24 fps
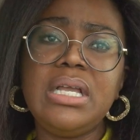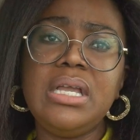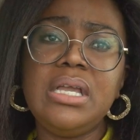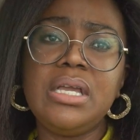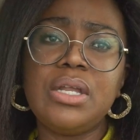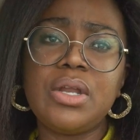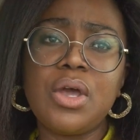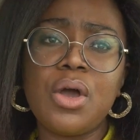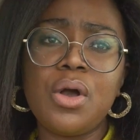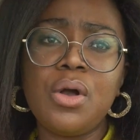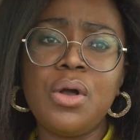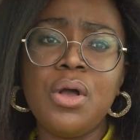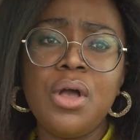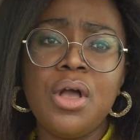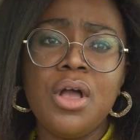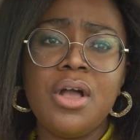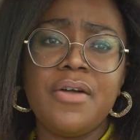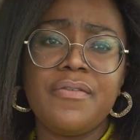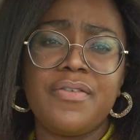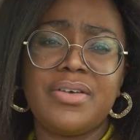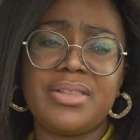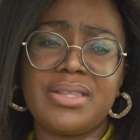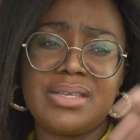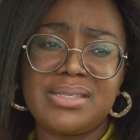you know,
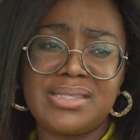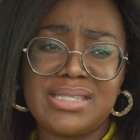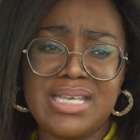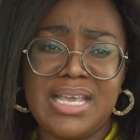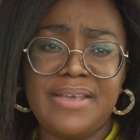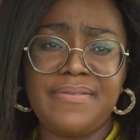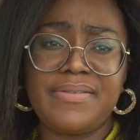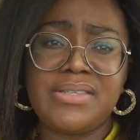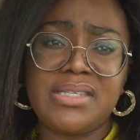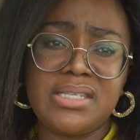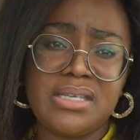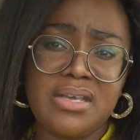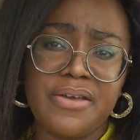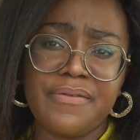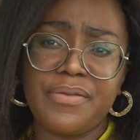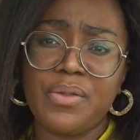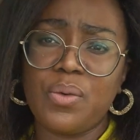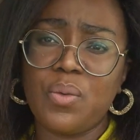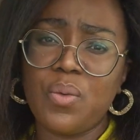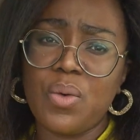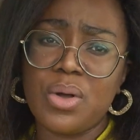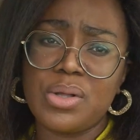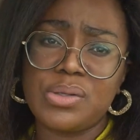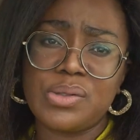for the safety of
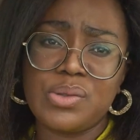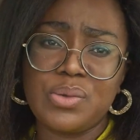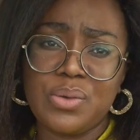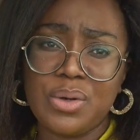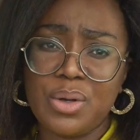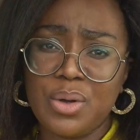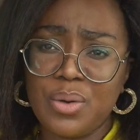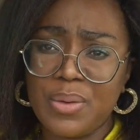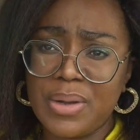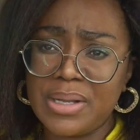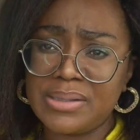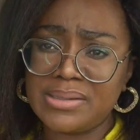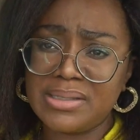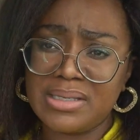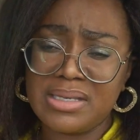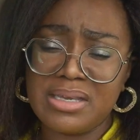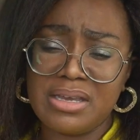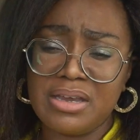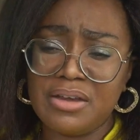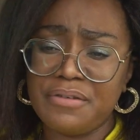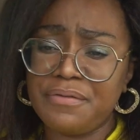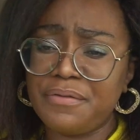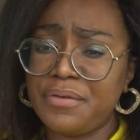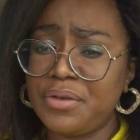the ones who are going to
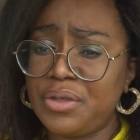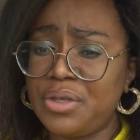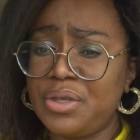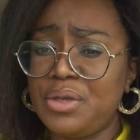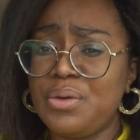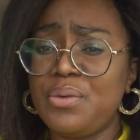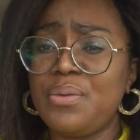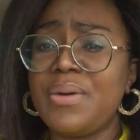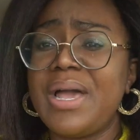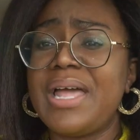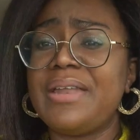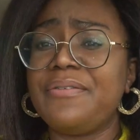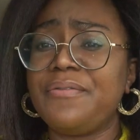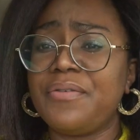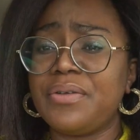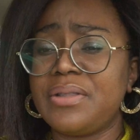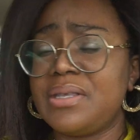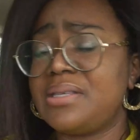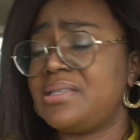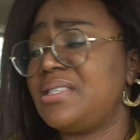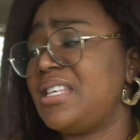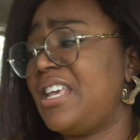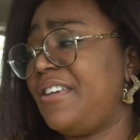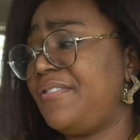care for you and for
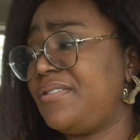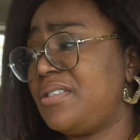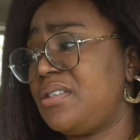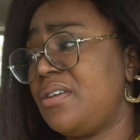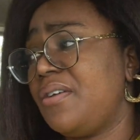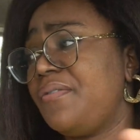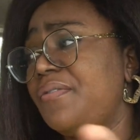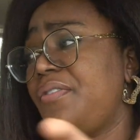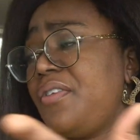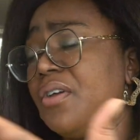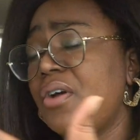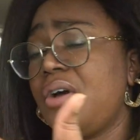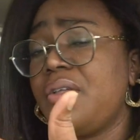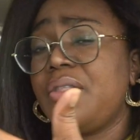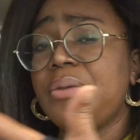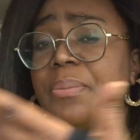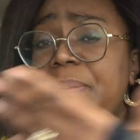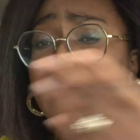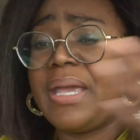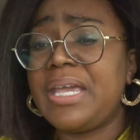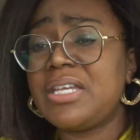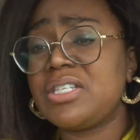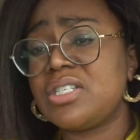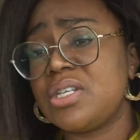the safety of the other
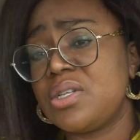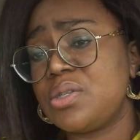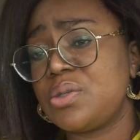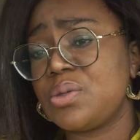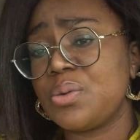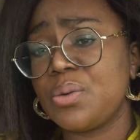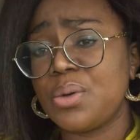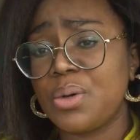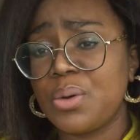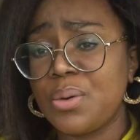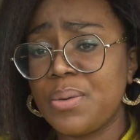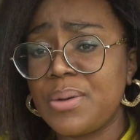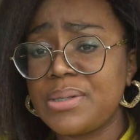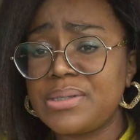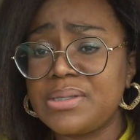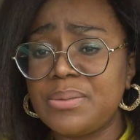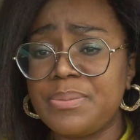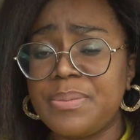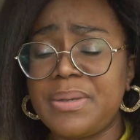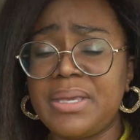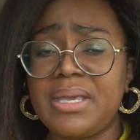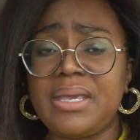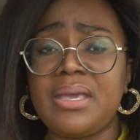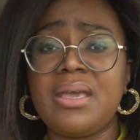patients who are going to
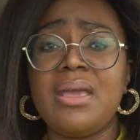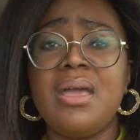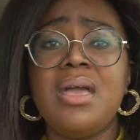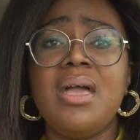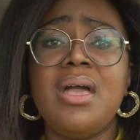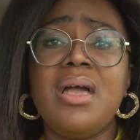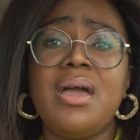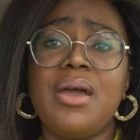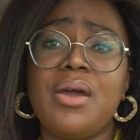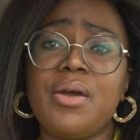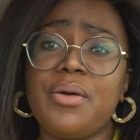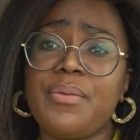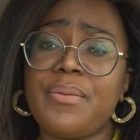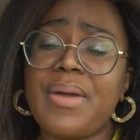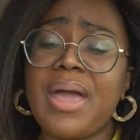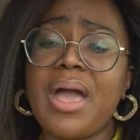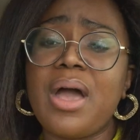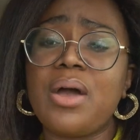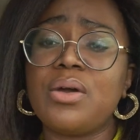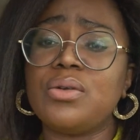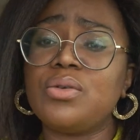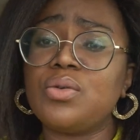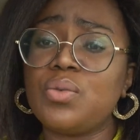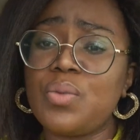be
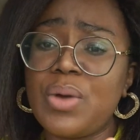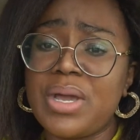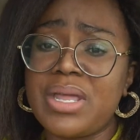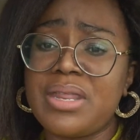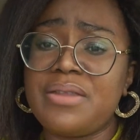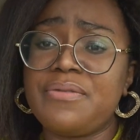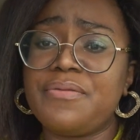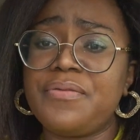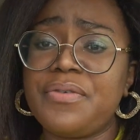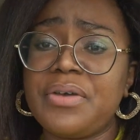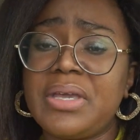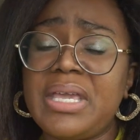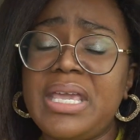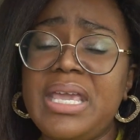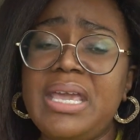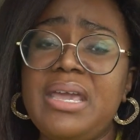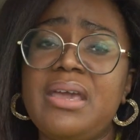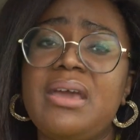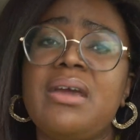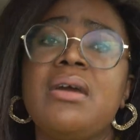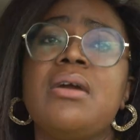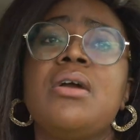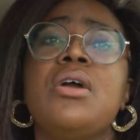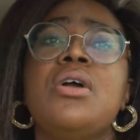around waiting for
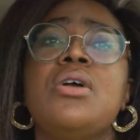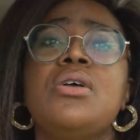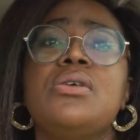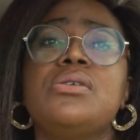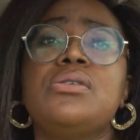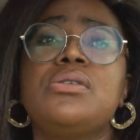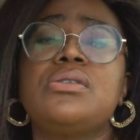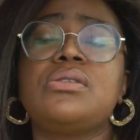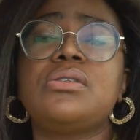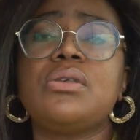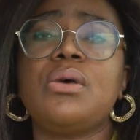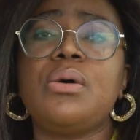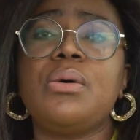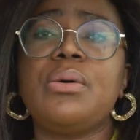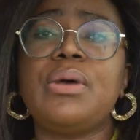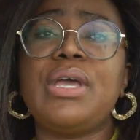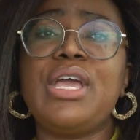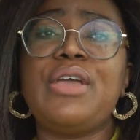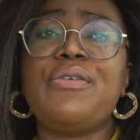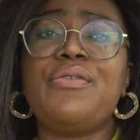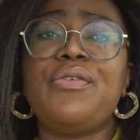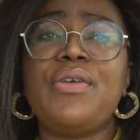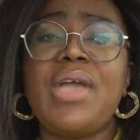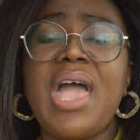care. So
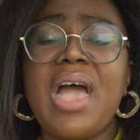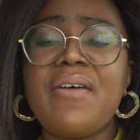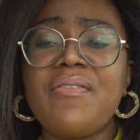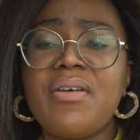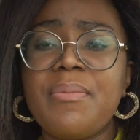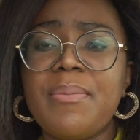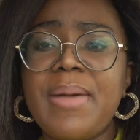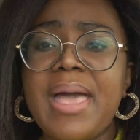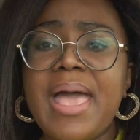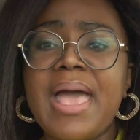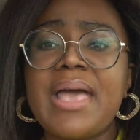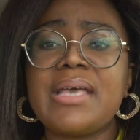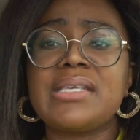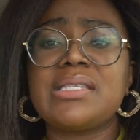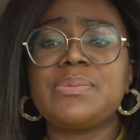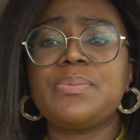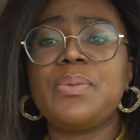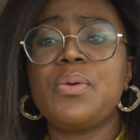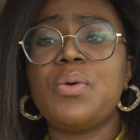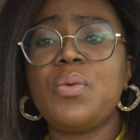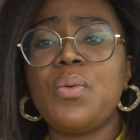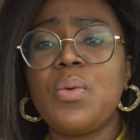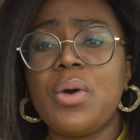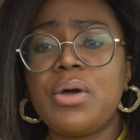if you have a mask,
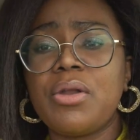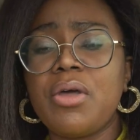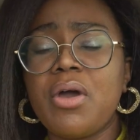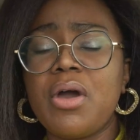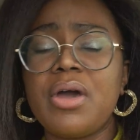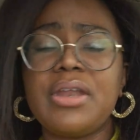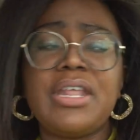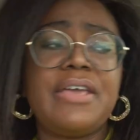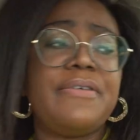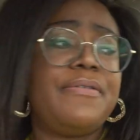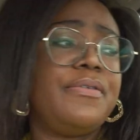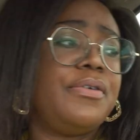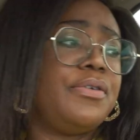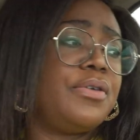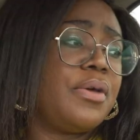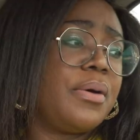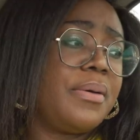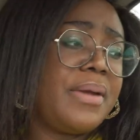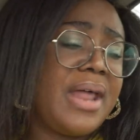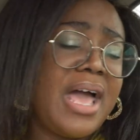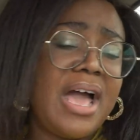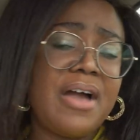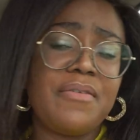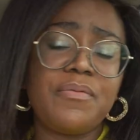put one on. If you
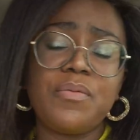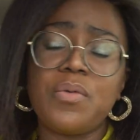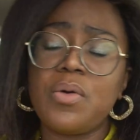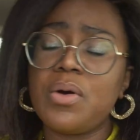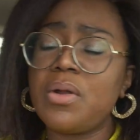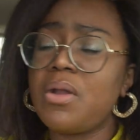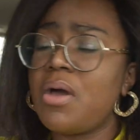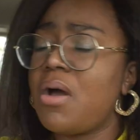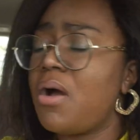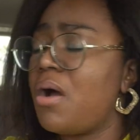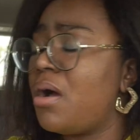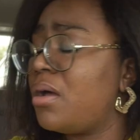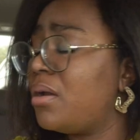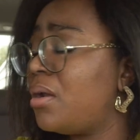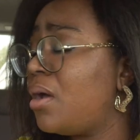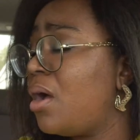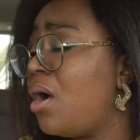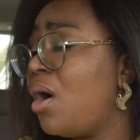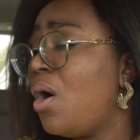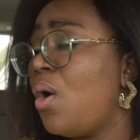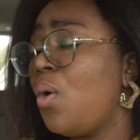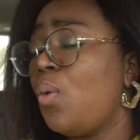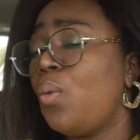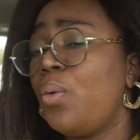don't have one on,
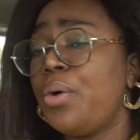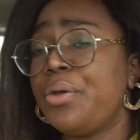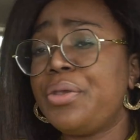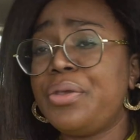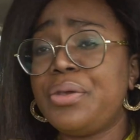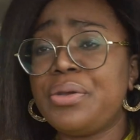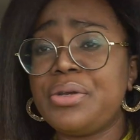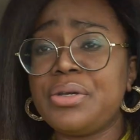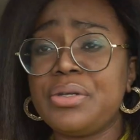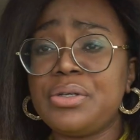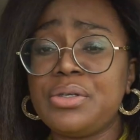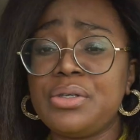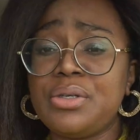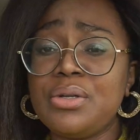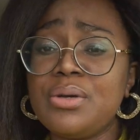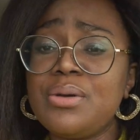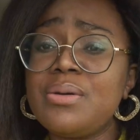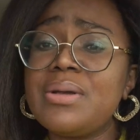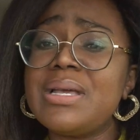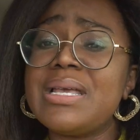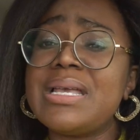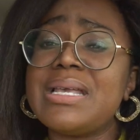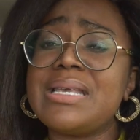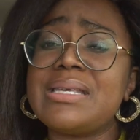what you can
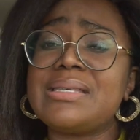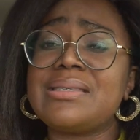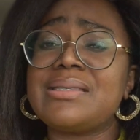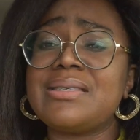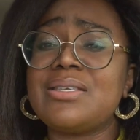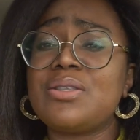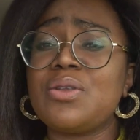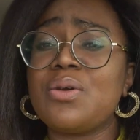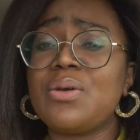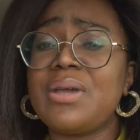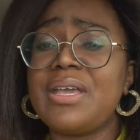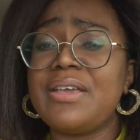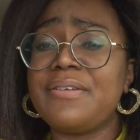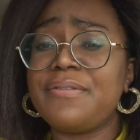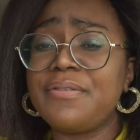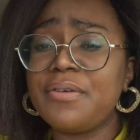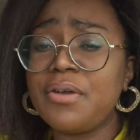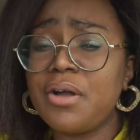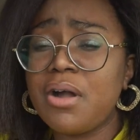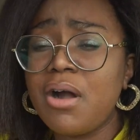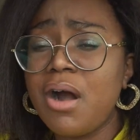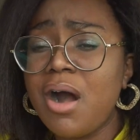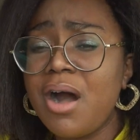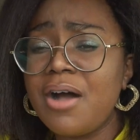do is, you know, if
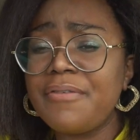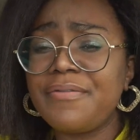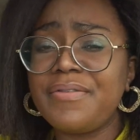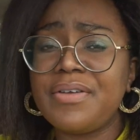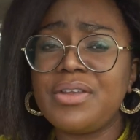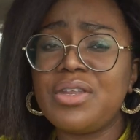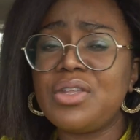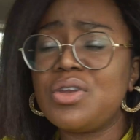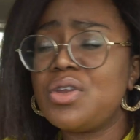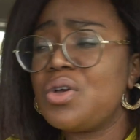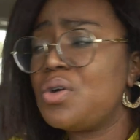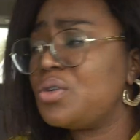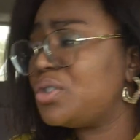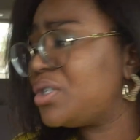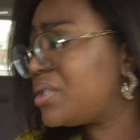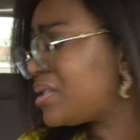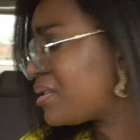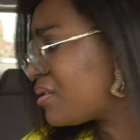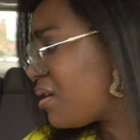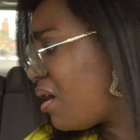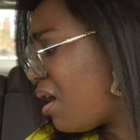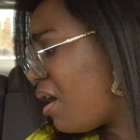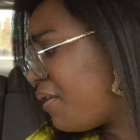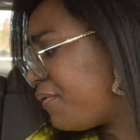you're coughing, you know,
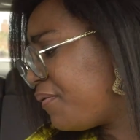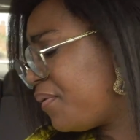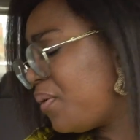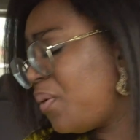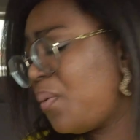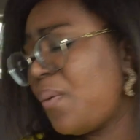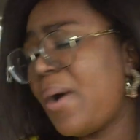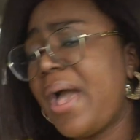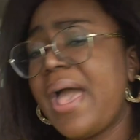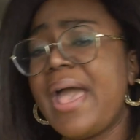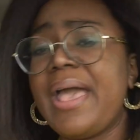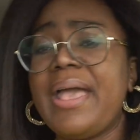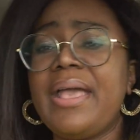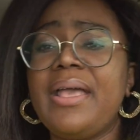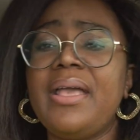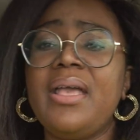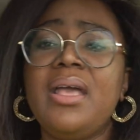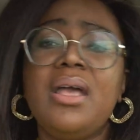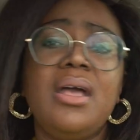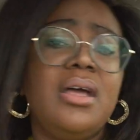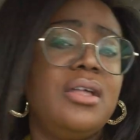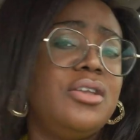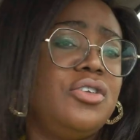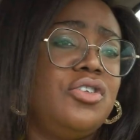just cough away.
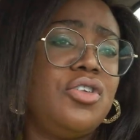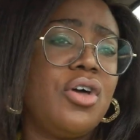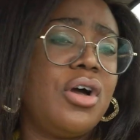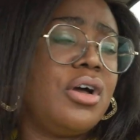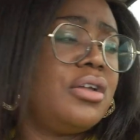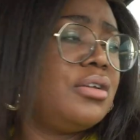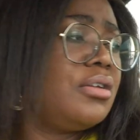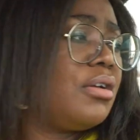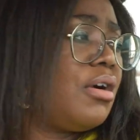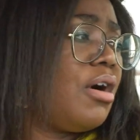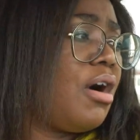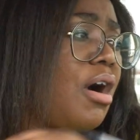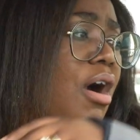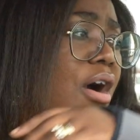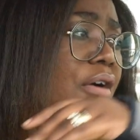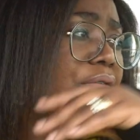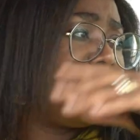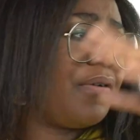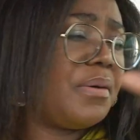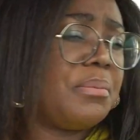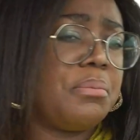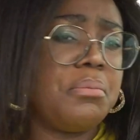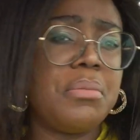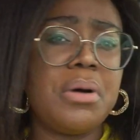Don't
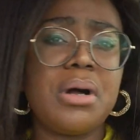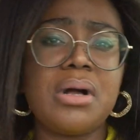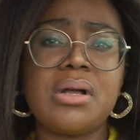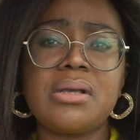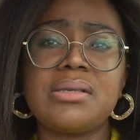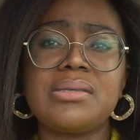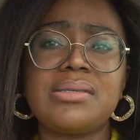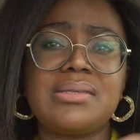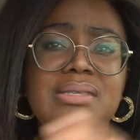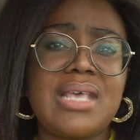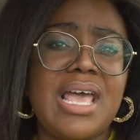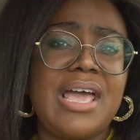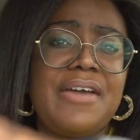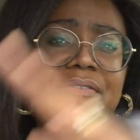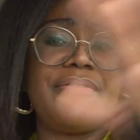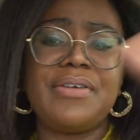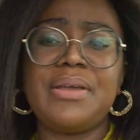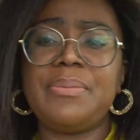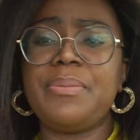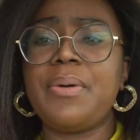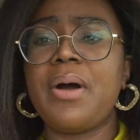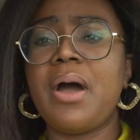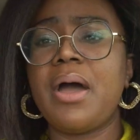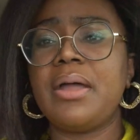cough amongst
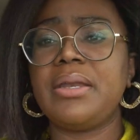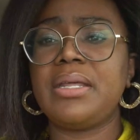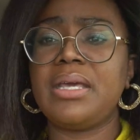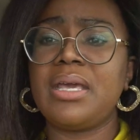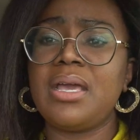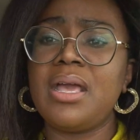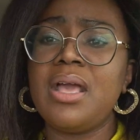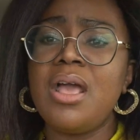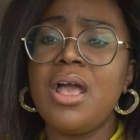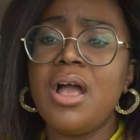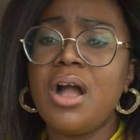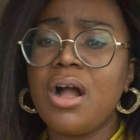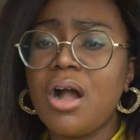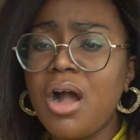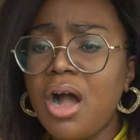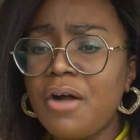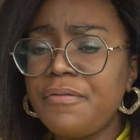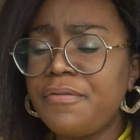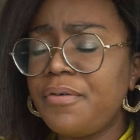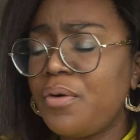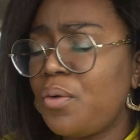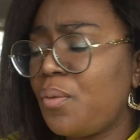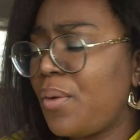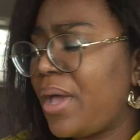everybody.
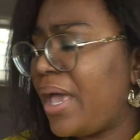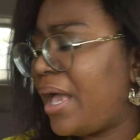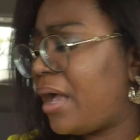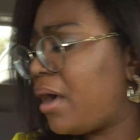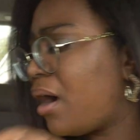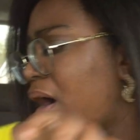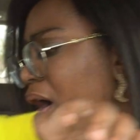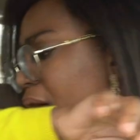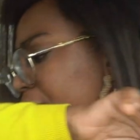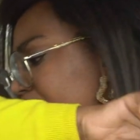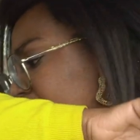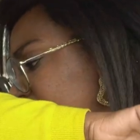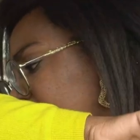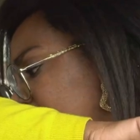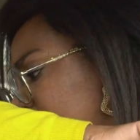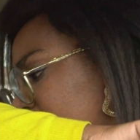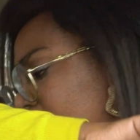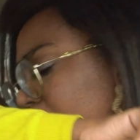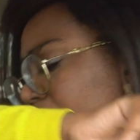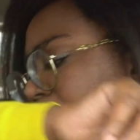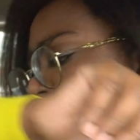Cough away, cough to your